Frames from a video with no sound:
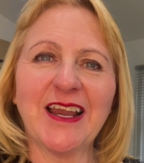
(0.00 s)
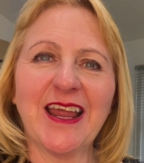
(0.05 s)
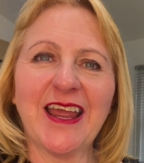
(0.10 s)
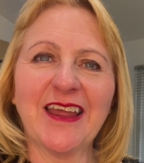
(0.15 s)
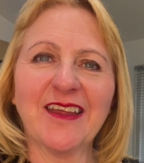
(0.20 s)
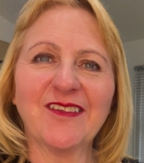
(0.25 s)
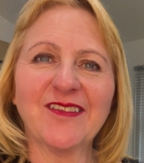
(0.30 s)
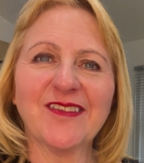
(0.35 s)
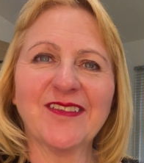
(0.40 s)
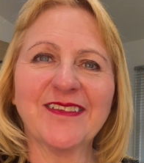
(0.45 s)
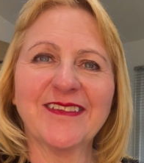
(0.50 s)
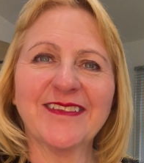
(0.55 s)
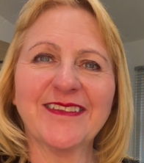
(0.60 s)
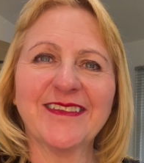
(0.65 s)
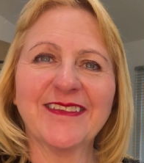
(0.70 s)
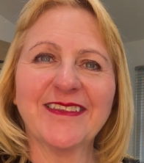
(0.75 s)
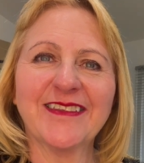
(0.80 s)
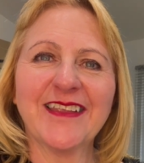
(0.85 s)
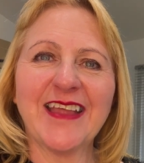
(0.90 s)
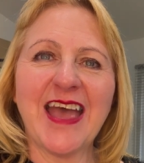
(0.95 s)
Lakes.
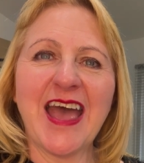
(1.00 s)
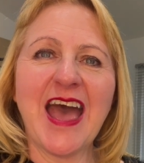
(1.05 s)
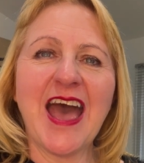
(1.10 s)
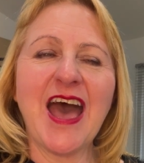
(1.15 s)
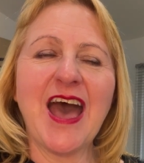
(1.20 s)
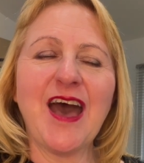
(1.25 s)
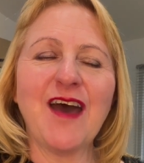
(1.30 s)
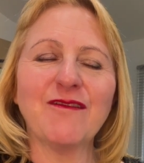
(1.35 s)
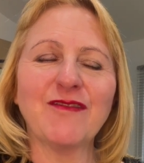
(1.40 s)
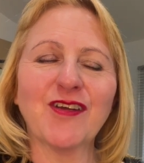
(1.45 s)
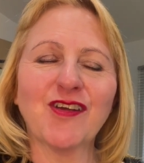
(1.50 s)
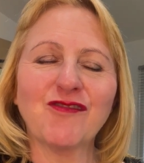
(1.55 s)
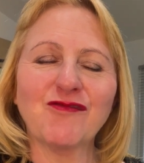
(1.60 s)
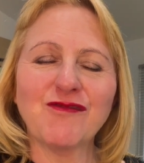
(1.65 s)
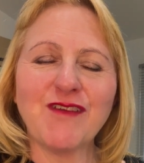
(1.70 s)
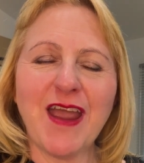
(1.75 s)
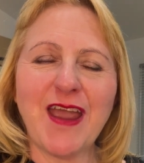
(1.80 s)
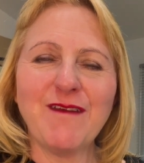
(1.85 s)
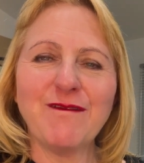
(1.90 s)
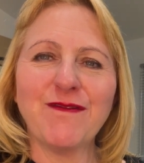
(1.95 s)
Have a
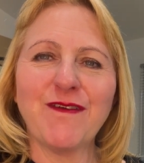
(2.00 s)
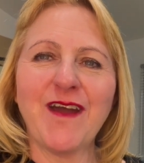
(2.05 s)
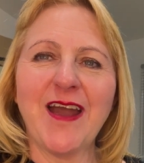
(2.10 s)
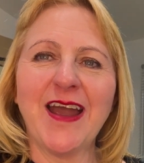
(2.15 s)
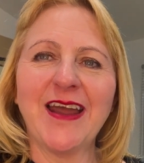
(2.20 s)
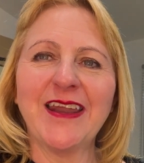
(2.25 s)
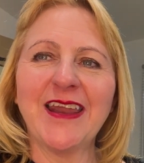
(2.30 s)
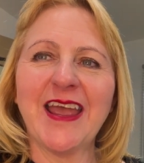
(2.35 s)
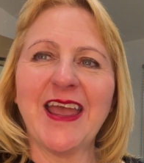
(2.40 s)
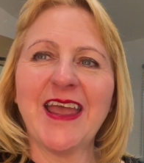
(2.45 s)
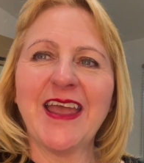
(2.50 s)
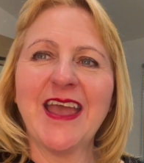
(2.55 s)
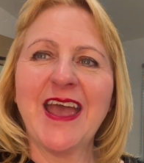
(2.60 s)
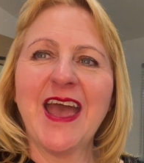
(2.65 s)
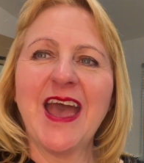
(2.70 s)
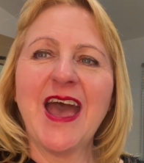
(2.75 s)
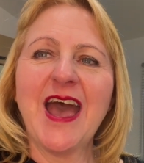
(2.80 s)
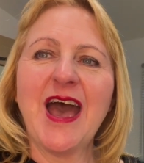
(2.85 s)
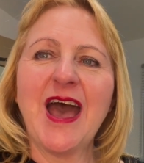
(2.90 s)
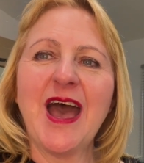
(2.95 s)
great Friday,
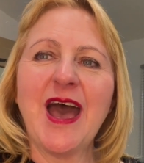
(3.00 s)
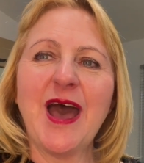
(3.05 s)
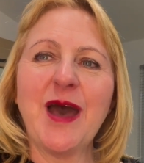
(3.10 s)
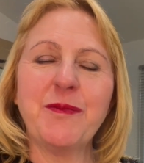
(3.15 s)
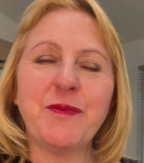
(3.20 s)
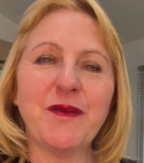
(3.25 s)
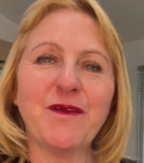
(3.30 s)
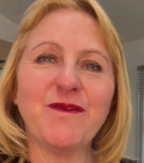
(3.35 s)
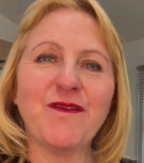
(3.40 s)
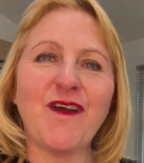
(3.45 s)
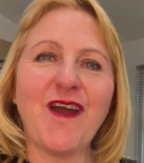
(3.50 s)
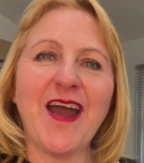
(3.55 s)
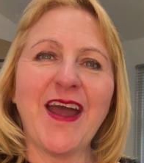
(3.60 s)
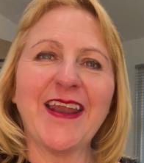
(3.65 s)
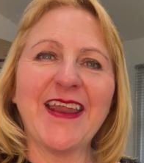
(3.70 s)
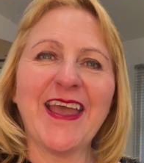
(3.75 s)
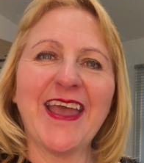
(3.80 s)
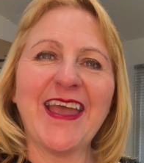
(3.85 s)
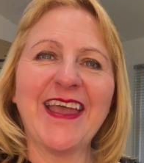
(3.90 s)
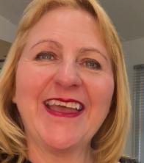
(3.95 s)
happy
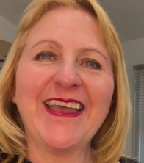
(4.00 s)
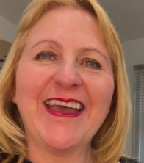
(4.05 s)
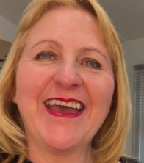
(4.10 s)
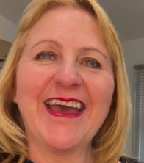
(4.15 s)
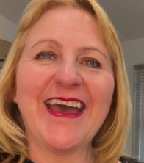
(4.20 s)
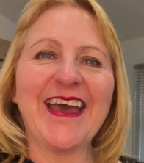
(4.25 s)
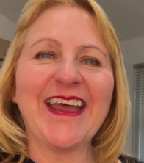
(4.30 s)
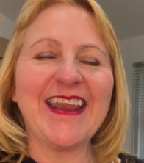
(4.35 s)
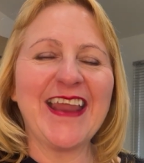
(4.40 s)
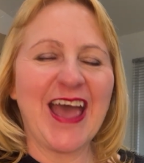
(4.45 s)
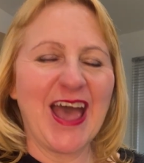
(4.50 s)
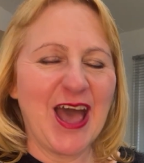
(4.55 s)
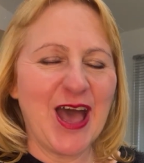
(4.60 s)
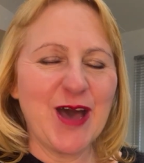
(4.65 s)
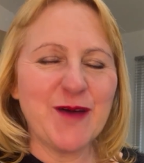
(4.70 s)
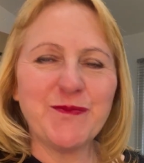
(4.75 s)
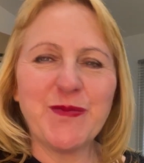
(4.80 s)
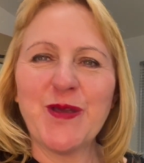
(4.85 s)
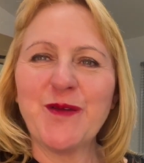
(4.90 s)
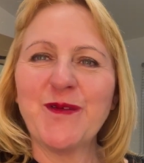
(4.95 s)
Friday, and
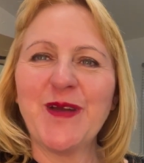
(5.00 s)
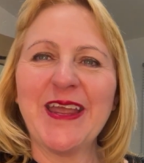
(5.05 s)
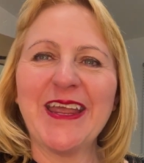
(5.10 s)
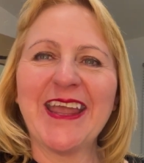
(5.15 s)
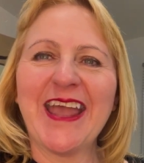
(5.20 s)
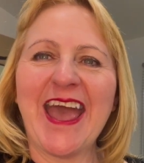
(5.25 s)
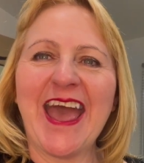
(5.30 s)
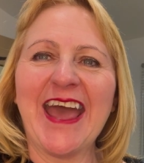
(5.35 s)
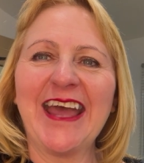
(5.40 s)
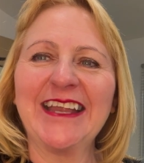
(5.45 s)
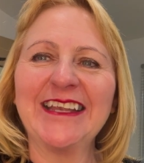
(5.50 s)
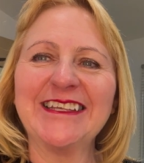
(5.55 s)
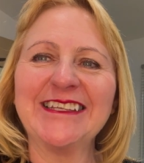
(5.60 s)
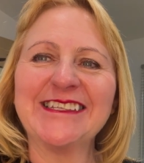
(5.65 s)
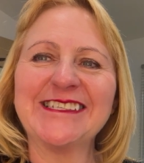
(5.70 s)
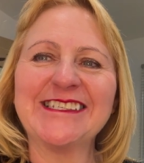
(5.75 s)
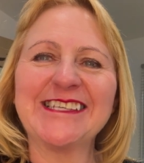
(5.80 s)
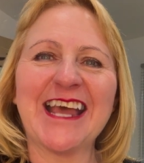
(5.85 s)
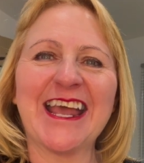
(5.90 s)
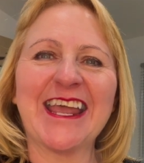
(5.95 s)
happy
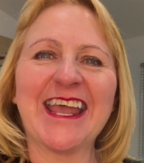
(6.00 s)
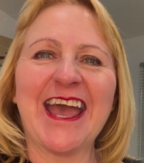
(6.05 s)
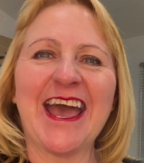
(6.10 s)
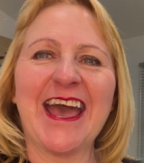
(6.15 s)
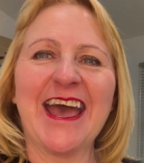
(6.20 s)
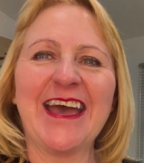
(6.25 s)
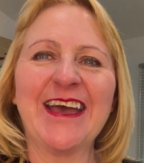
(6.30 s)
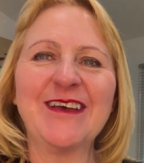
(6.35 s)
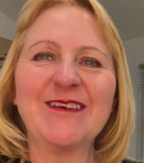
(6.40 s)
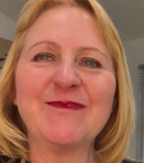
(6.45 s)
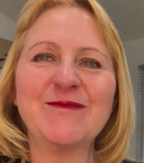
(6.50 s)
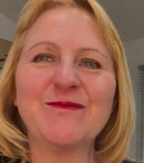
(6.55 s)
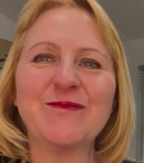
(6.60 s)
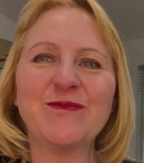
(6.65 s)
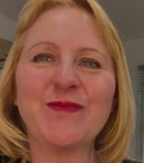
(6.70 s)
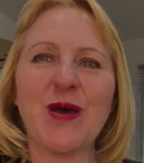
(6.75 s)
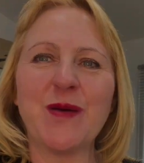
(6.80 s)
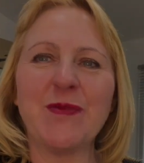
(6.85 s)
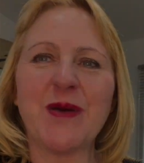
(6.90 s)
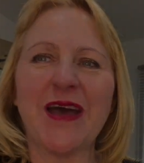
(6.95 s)
weekend. Take care.
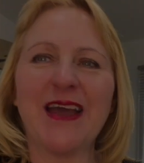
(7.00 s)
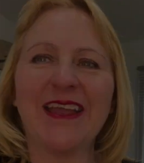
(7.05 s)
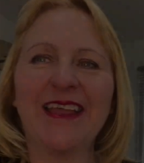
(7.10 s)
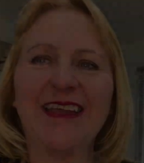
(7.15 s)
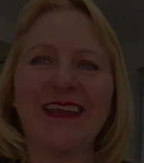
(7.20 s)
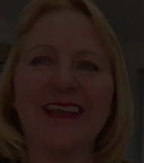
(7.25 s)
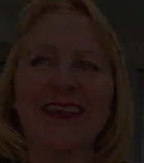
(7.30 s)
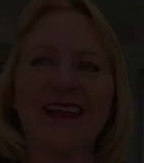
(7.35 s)
Bye-bye.